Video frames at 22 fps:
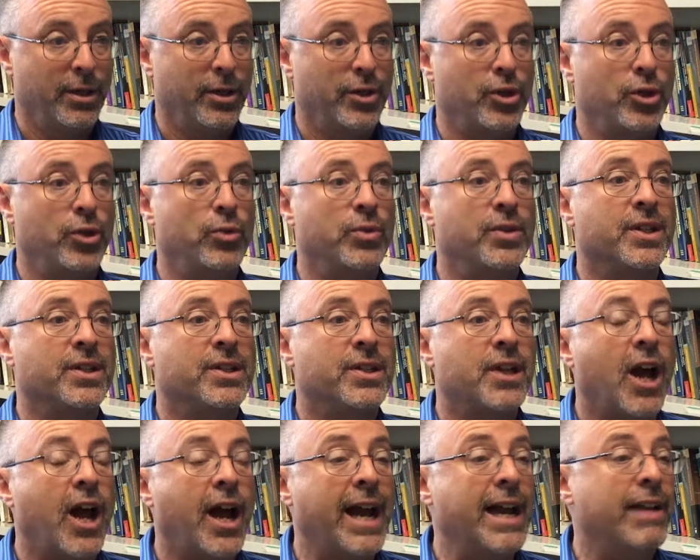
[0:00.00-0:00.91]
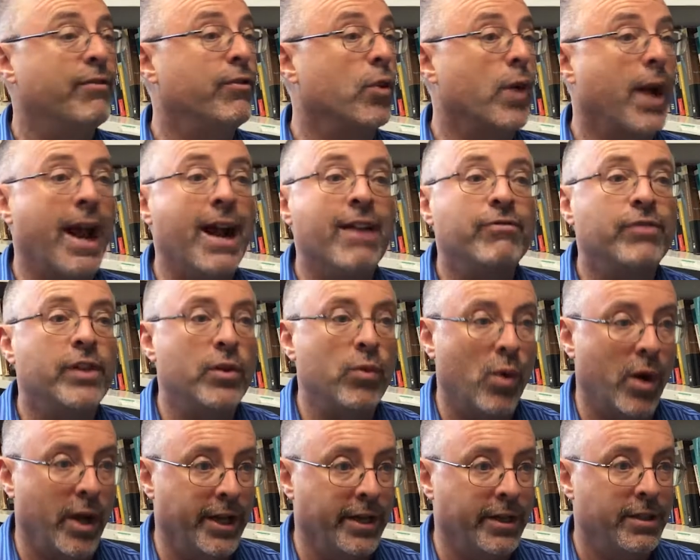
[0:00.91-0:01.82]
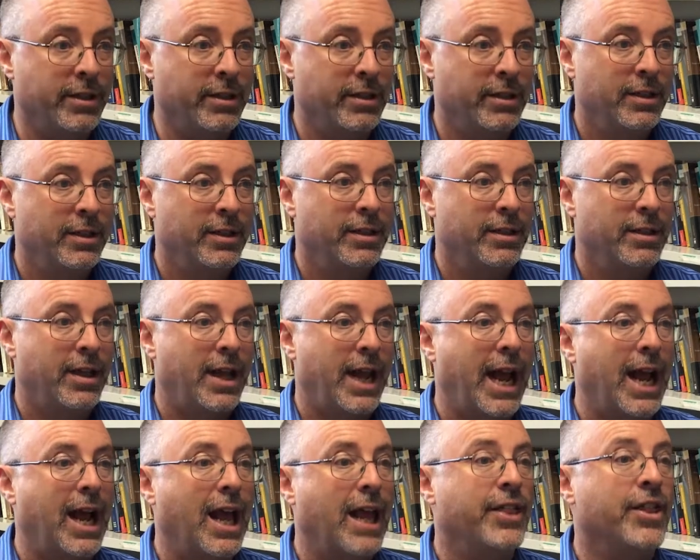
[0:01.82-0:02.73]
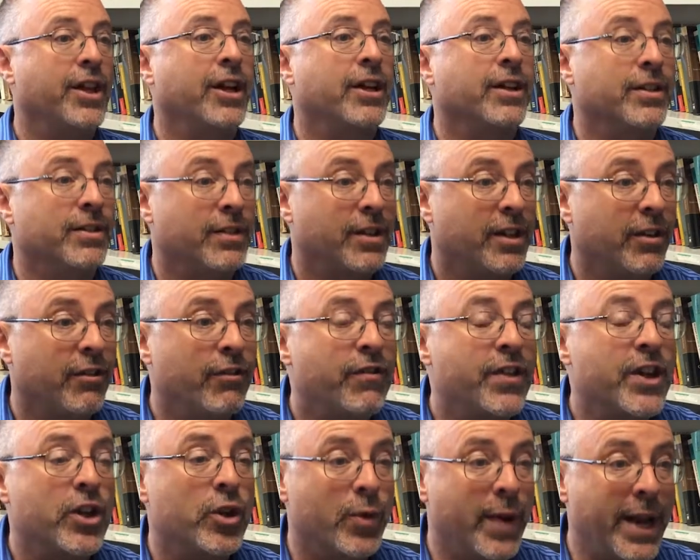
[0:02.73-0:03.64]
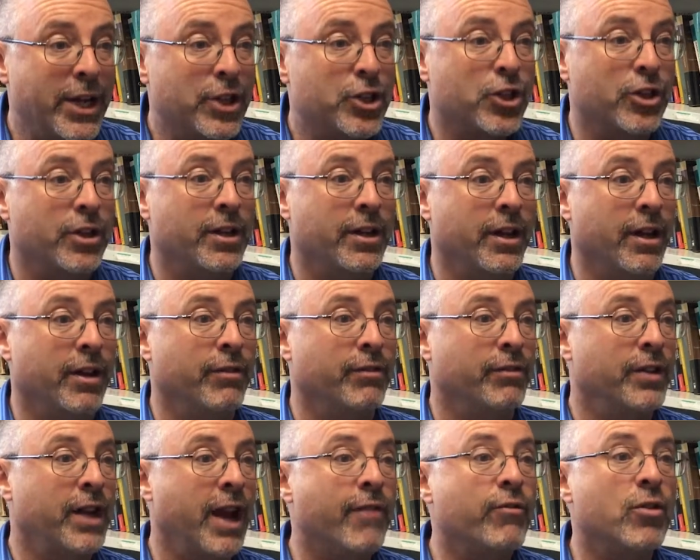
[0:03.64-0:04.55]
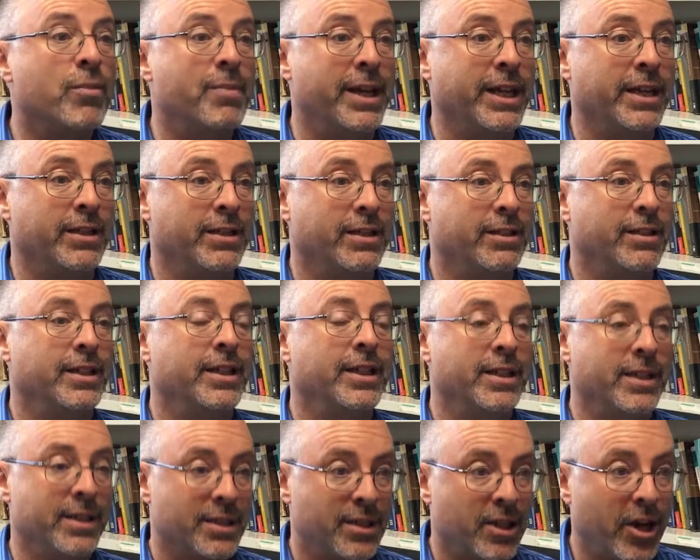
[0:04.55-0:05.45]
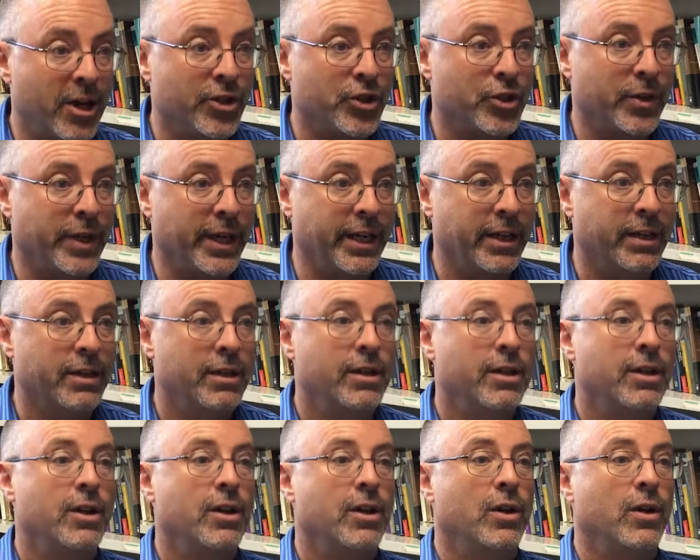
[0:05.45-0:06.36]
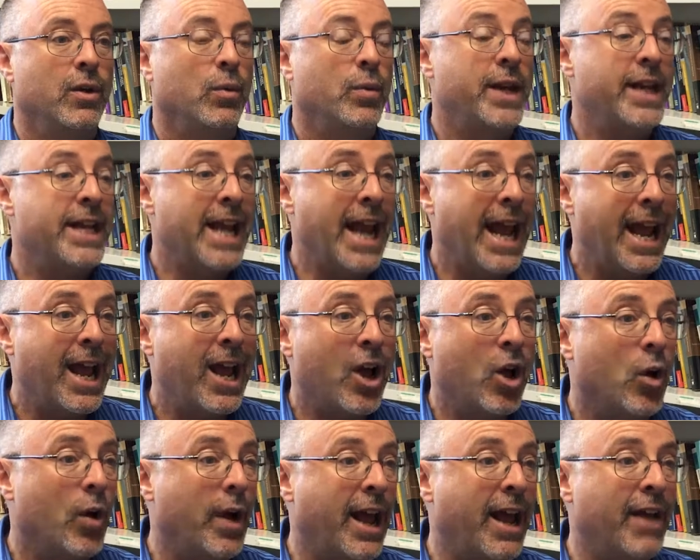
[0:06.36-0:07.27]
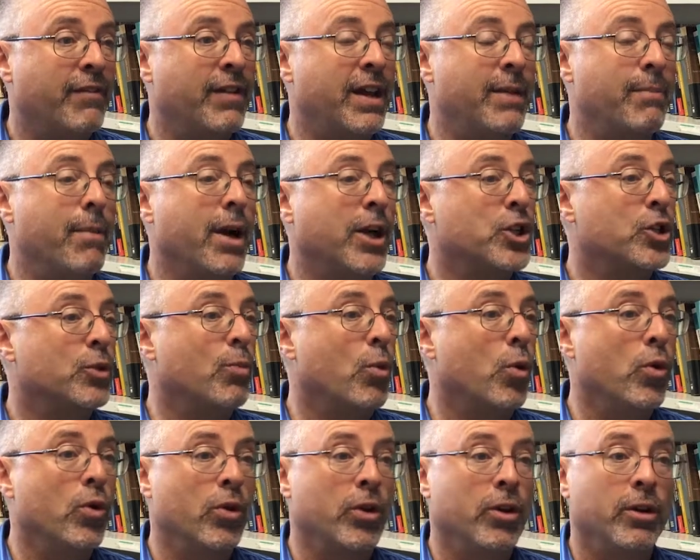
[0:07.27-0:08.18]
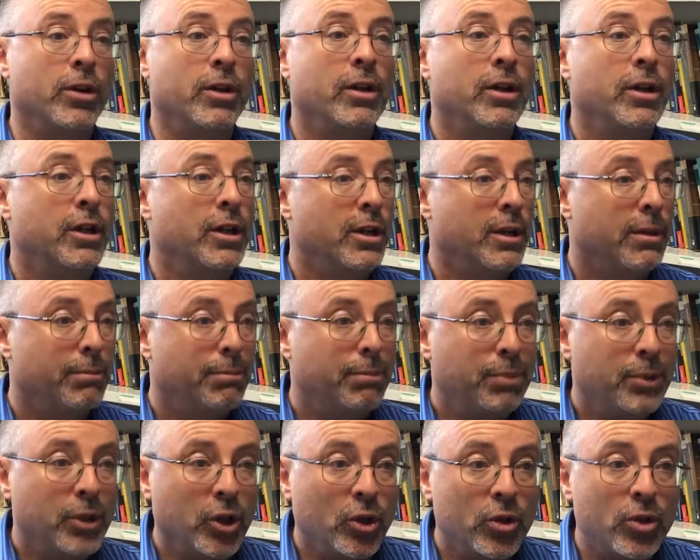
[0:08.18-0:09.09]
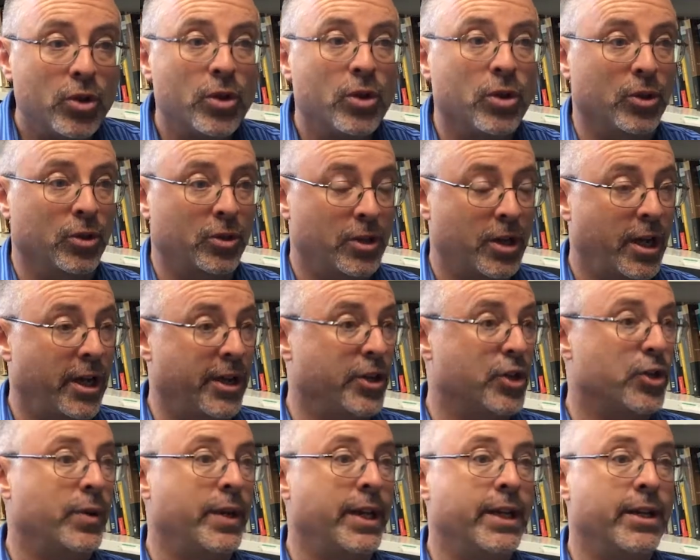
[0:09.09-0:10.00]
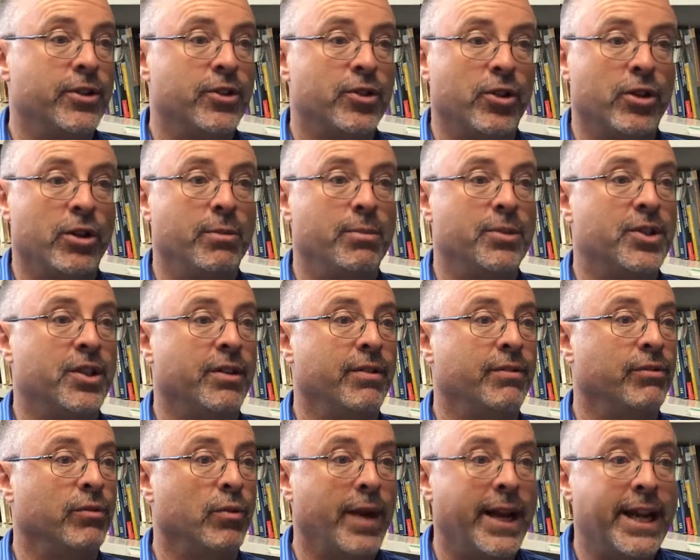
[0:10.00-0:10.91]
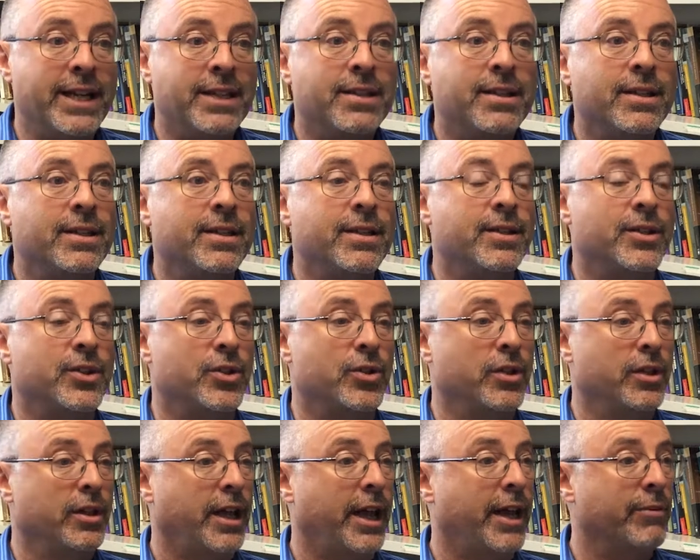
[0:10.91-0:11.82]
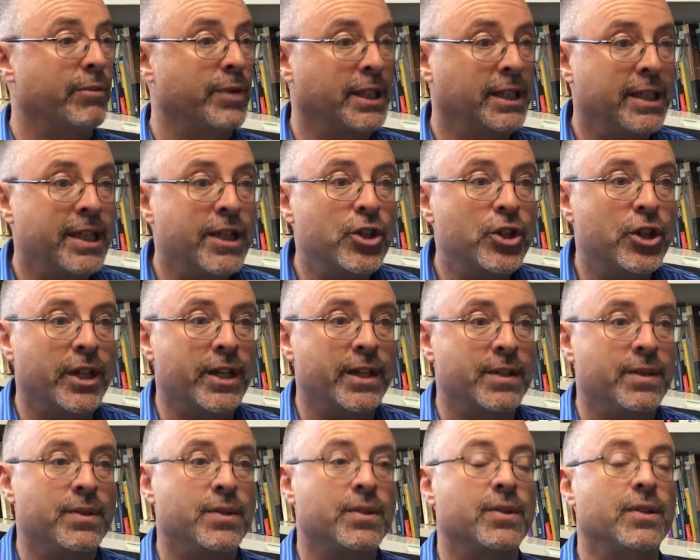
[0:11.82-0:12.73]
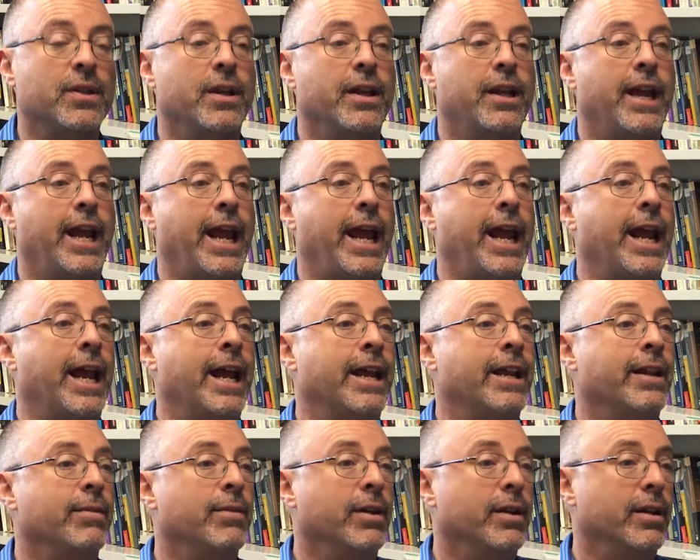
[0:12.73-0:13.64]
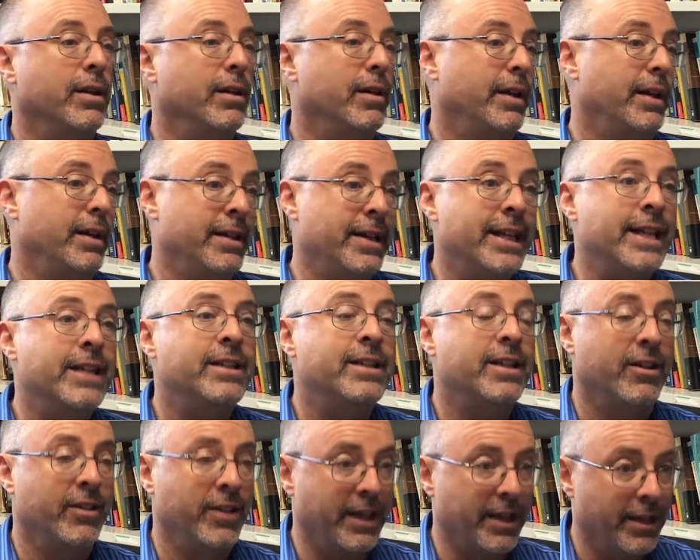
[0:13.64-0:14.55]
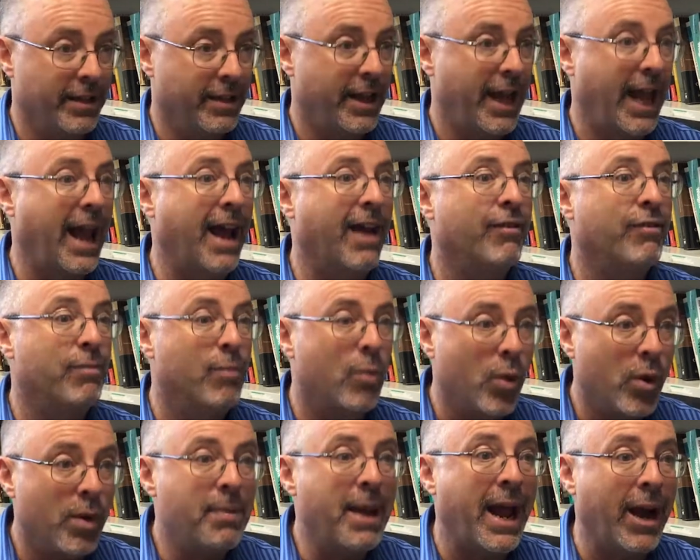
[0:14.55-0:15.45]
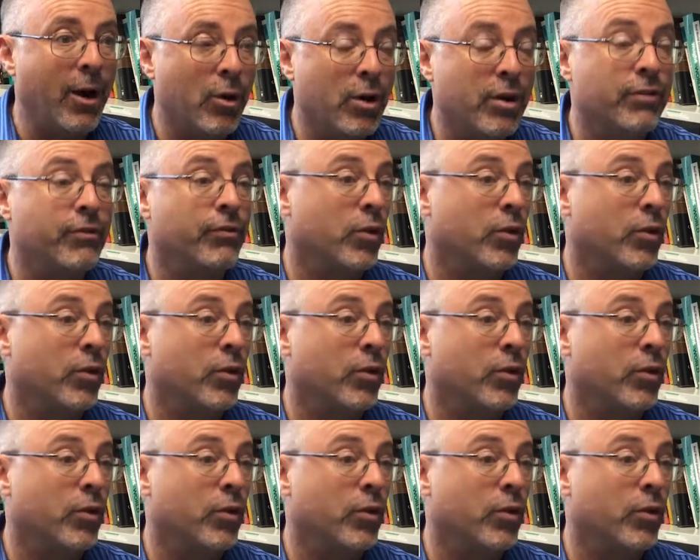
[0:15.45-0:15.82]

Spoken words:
to decide for everyone the configuration of government in this country. We now have a much more plural country in terms of races and religions and need to have more power